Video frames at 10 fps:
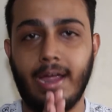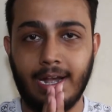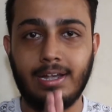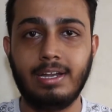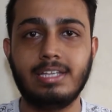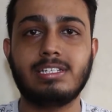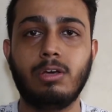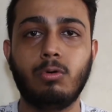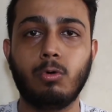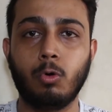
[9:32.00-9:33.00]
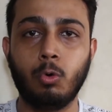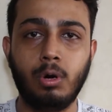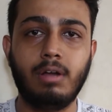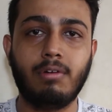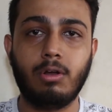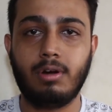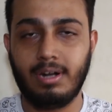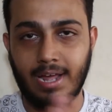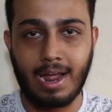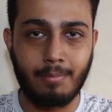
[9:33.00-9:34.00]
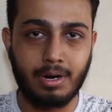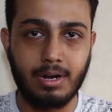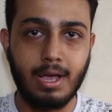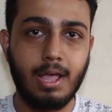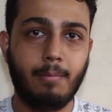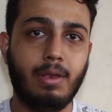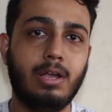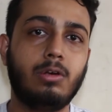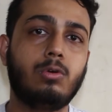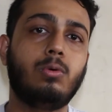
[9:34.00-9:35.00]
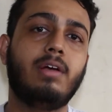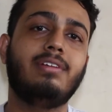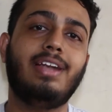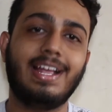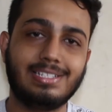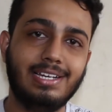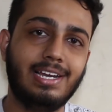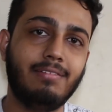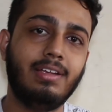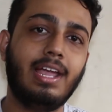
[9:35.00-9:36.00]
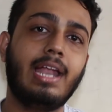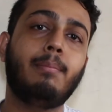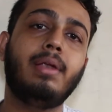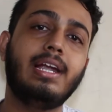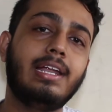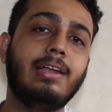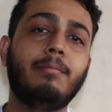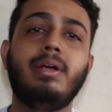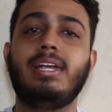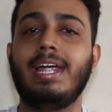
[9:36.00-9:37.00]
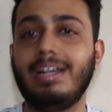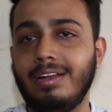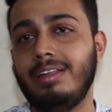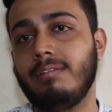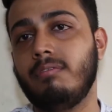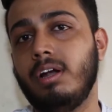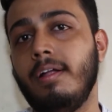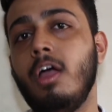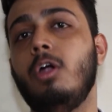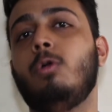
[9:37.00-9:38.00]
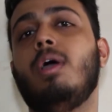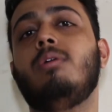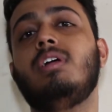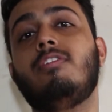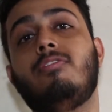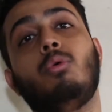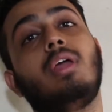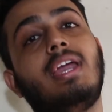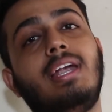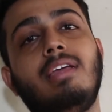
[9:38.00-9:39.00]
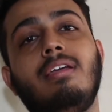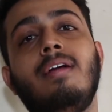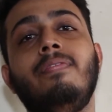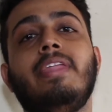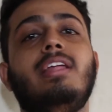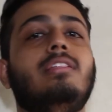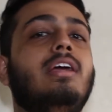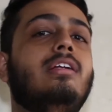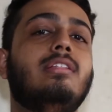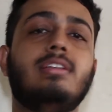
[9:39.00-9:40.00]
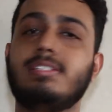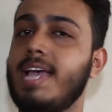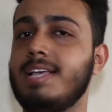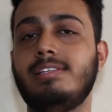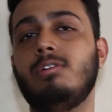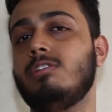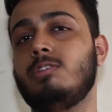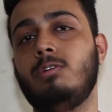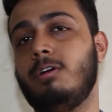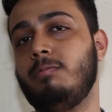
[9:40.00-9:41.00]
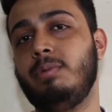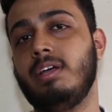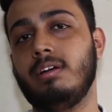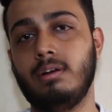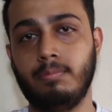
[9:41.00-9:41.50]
at least have gold one or diamond plan to have that HD TV, and platinum and titanium one to have that 4K TV. And that the size is also not big